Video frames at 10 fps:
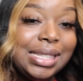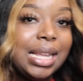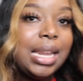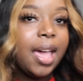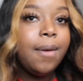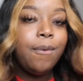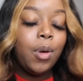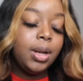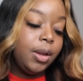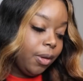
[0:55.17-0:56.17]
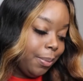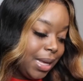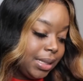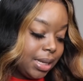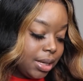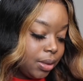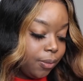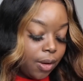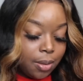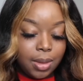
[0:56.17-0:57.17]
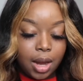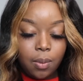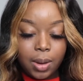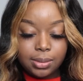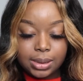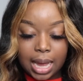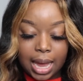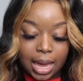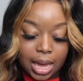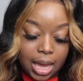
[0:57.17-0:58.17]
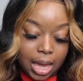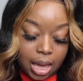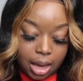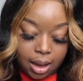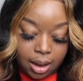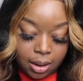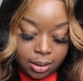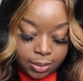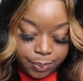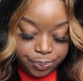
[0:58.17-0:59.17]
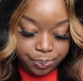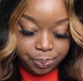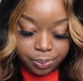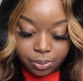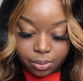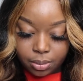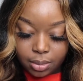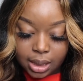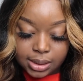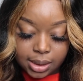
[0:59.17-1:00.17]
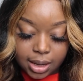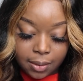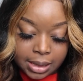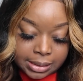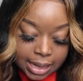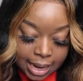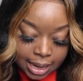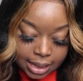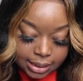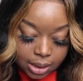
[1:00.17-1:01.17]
select 4 different pieces from their website. So their website is